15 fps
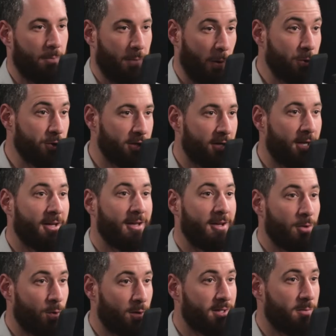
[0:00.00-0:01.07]
A potion? Like, like,
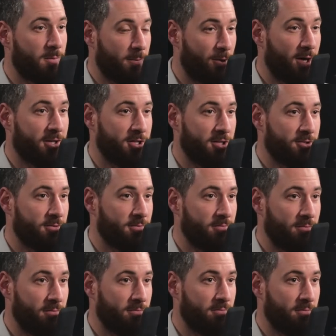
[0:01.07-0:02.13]
you want them people actually...
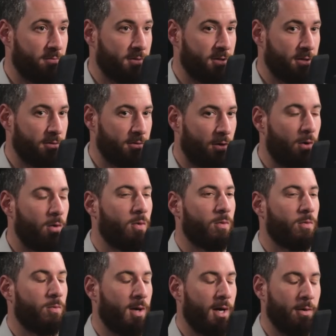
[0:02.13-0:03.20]

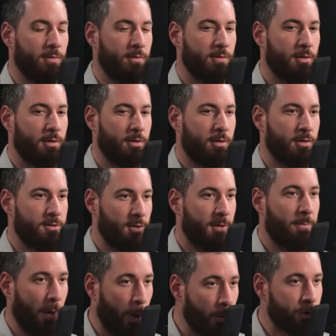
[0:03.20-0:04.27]
Oh, wow. Yeah. So
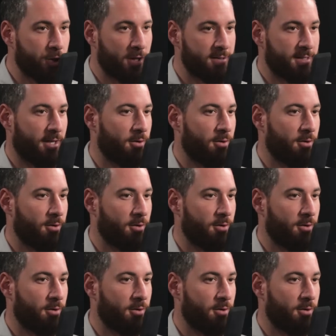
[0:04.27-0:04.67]
like potions it.